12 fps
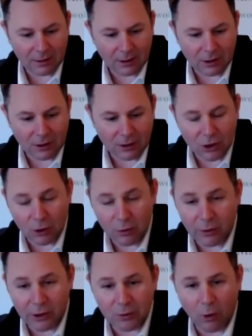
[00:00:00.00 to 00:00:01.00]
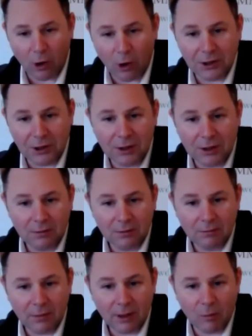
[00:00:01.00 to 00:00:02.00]
consumers want
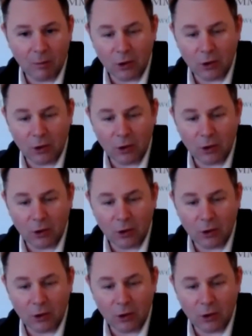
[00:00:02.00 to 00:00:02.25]
a more